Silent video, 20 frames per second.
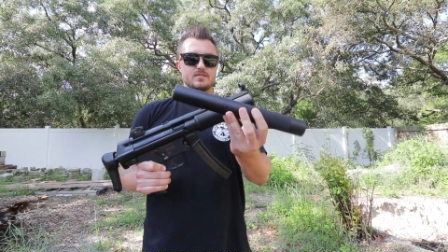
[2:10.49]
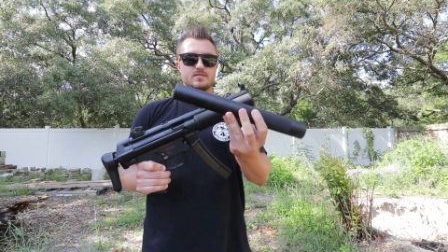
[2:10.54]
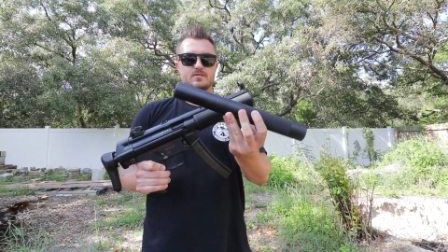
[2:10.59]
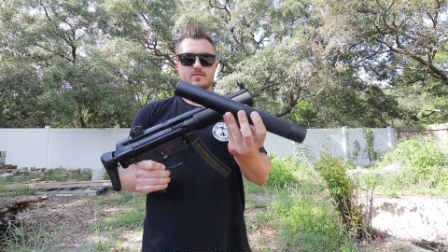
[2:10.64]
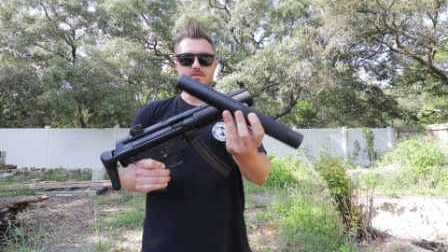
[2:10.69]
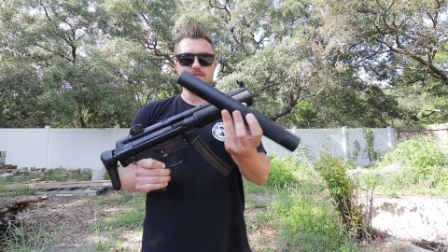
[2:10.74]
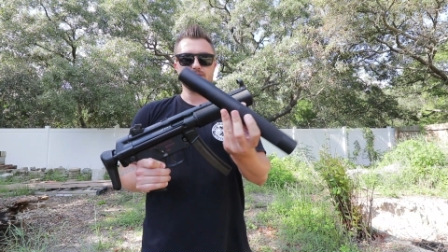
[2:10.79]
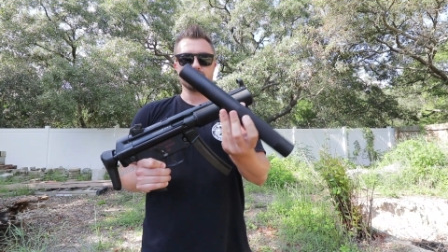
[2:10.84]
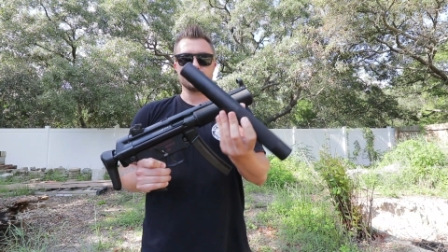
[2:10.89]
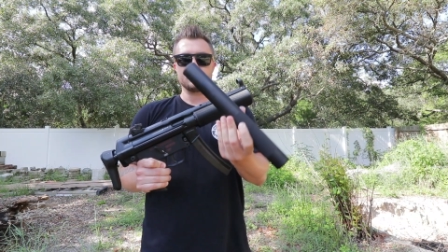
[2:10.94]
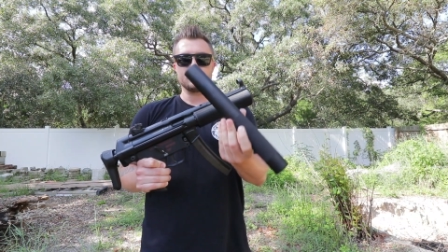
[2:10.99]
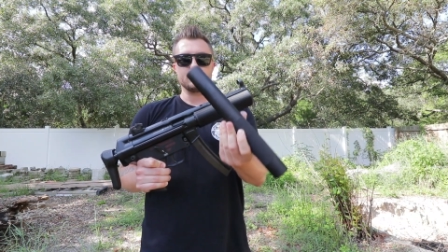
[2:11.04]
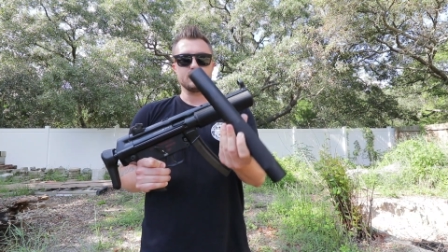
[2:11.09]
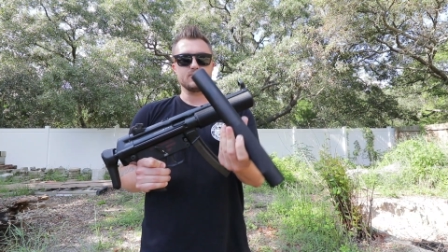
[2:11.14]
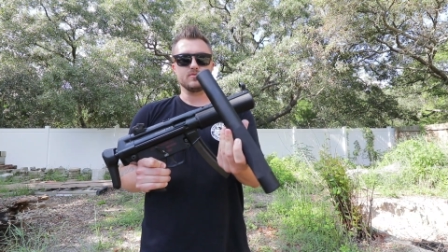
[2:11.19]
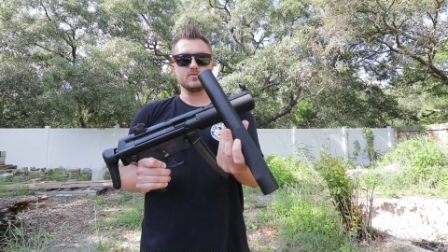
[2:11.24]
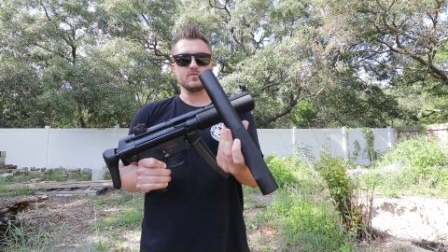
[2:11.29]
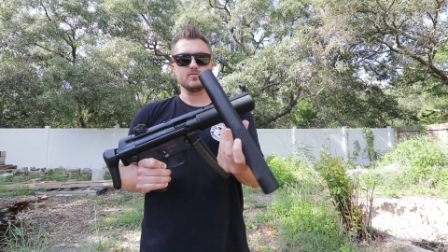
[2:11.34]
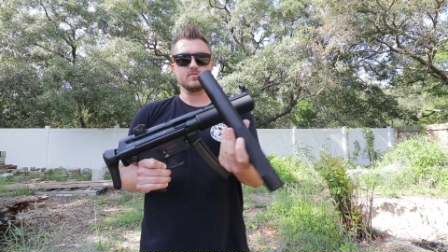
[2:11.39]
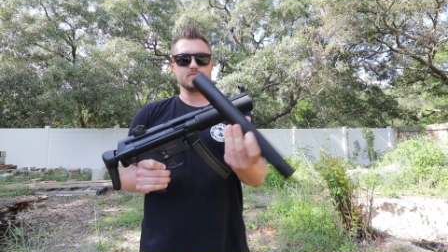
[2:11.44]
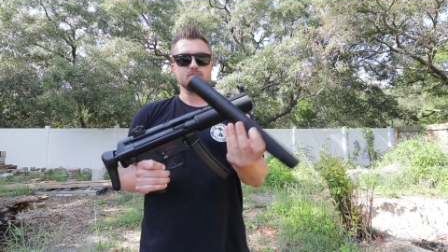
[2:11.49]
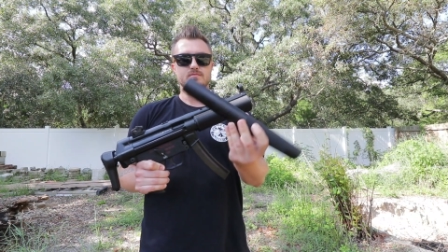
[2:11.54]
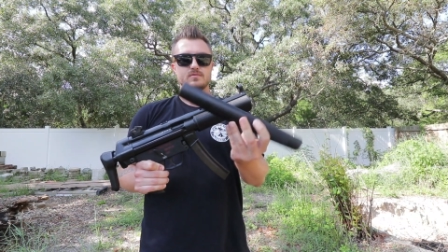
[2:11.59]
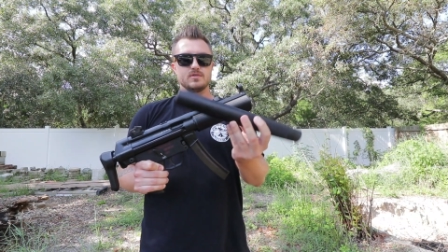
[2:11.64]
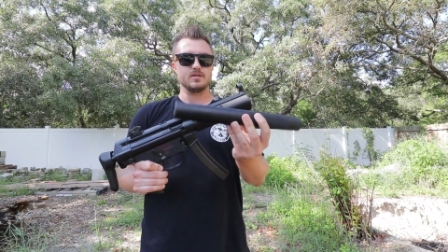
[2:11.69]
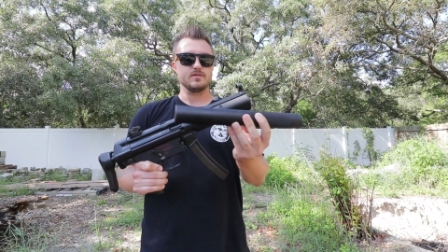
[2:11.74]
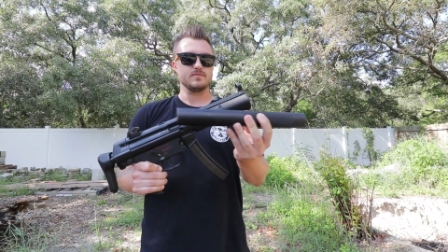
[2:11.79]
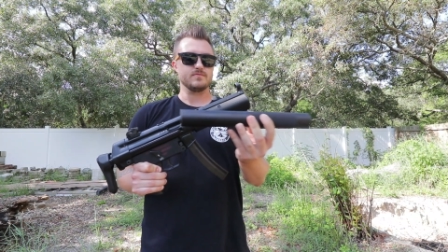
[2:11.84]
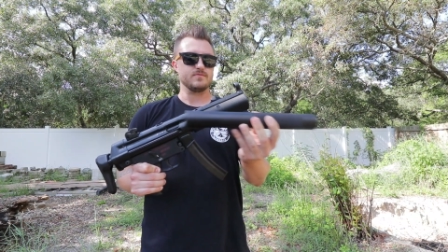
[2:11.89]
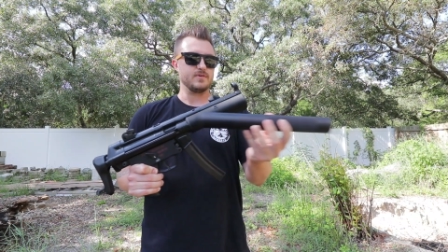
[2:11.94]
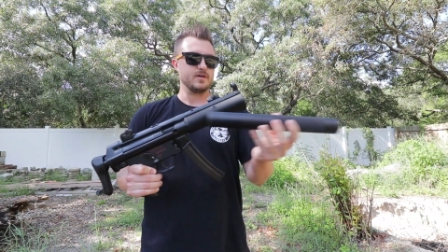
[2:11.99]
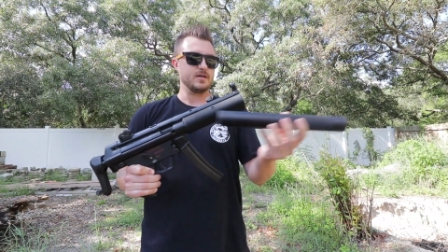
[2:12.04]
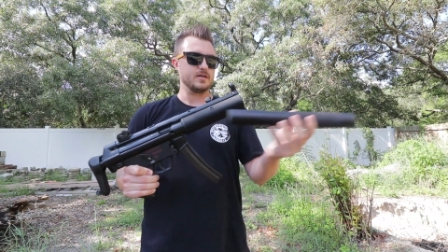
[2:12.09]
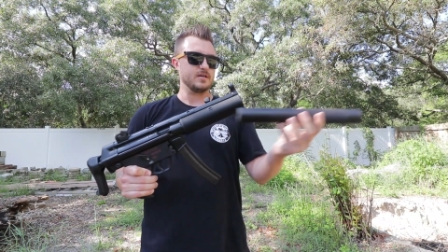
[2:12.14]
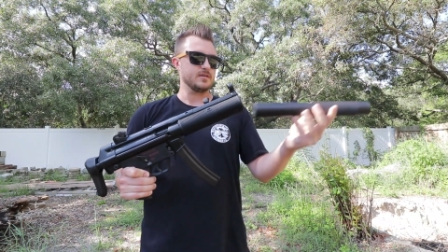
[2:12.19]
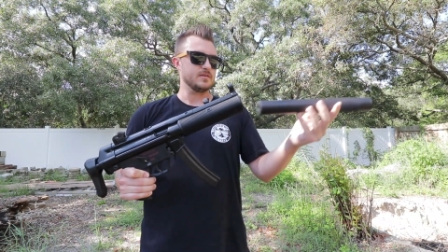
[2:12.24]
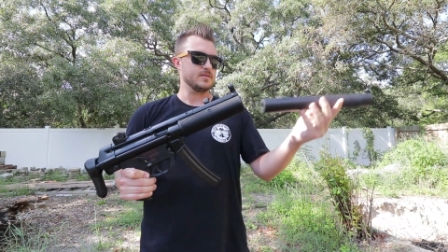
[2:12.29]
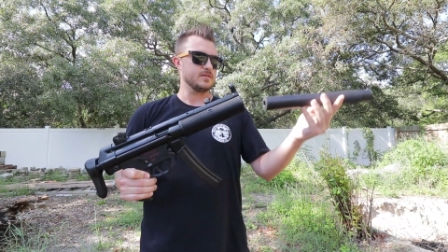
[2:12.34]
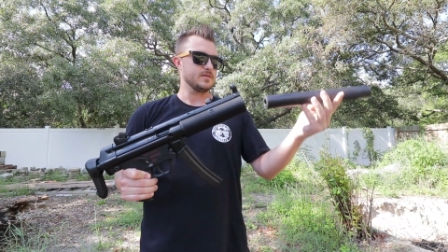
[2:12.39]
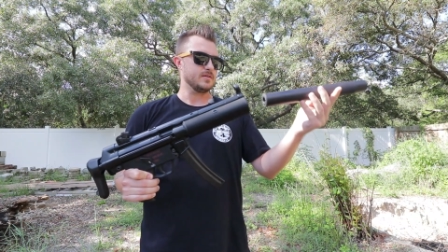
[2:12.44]
So this too,
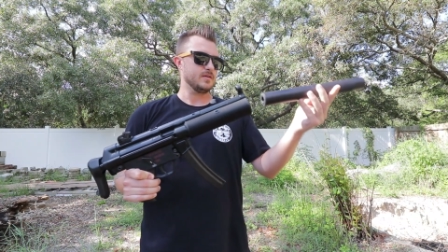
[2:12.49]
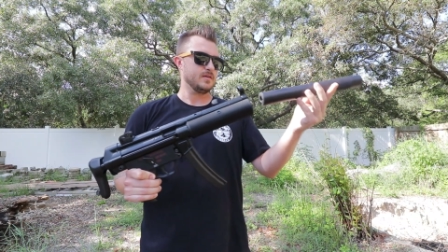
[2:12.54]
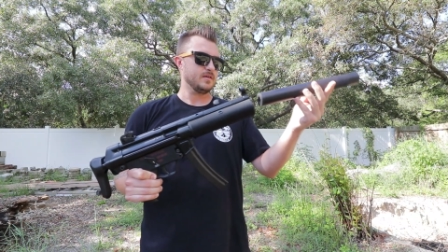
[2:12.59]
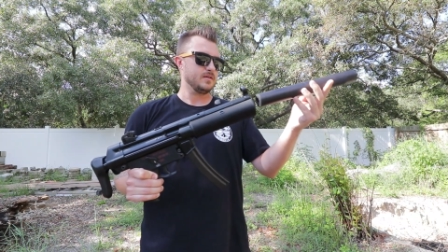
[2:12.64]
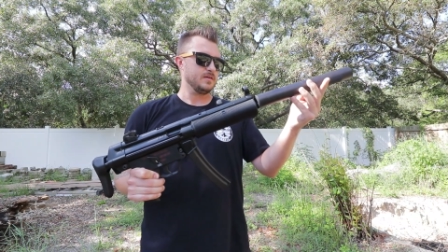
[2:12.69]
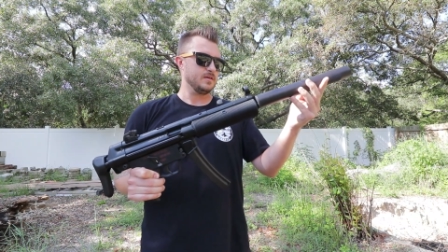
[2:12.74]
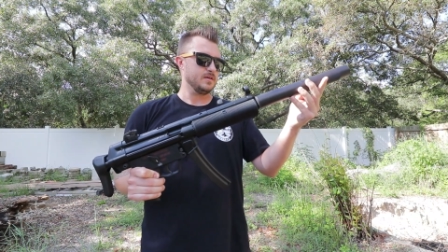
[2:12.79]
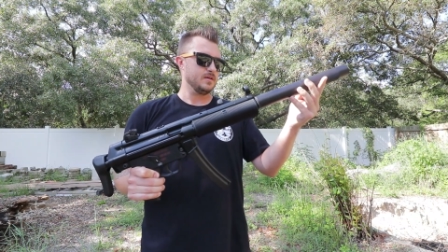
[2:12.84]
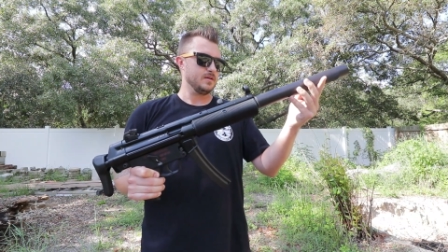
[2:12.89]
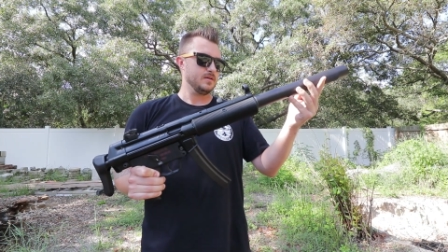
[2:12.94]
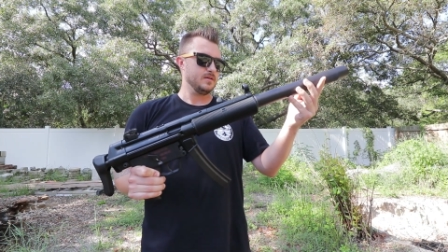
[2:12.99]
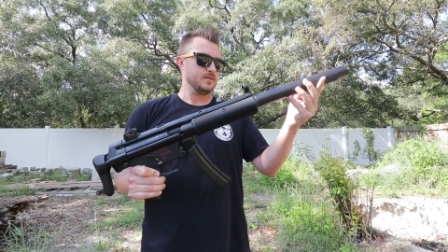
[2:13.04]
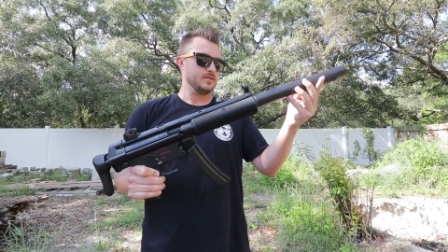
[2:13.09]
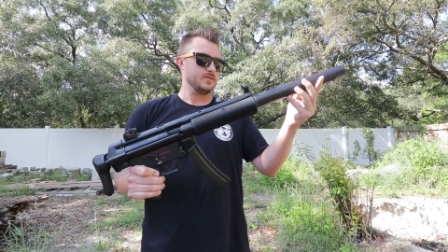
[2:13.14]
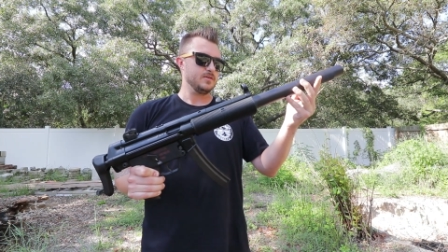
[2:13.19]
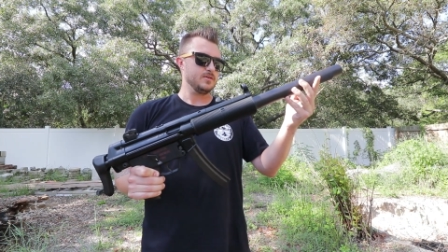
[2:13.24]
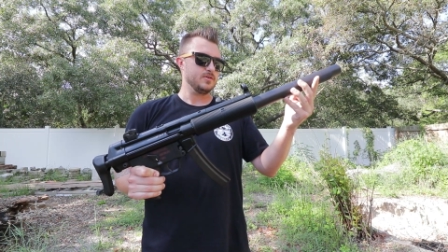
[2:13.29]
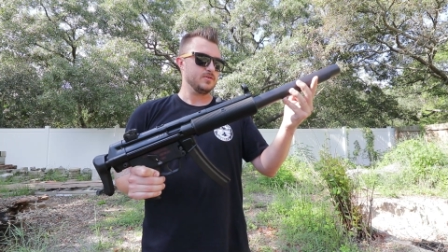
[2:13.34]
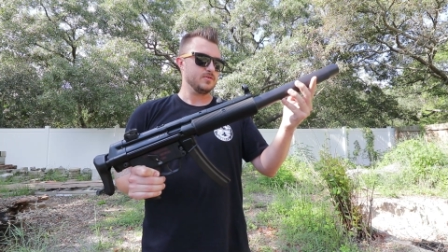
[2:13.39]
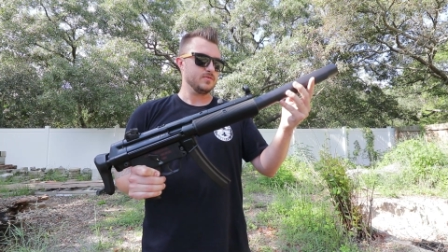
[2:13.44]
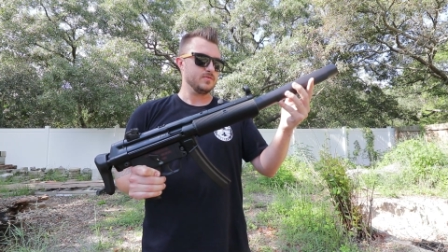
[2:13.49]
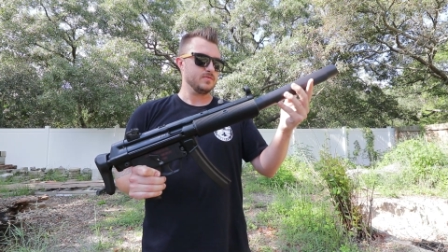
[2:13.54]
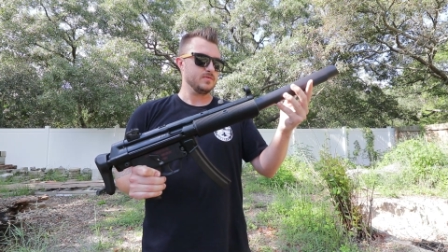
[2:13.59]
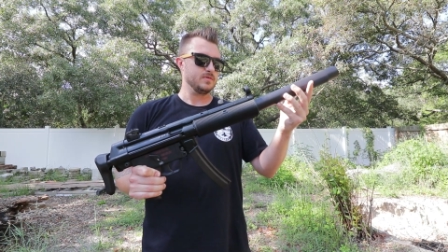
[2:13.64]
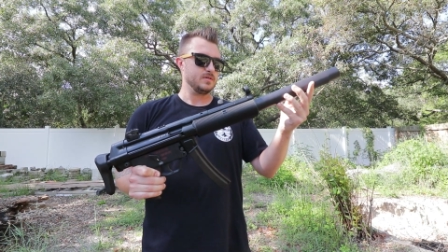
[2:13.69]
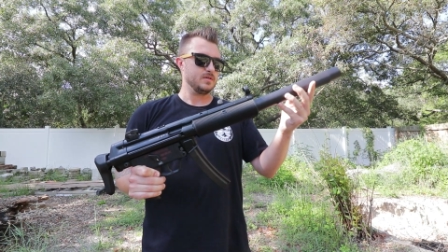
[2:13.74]
unfired, new.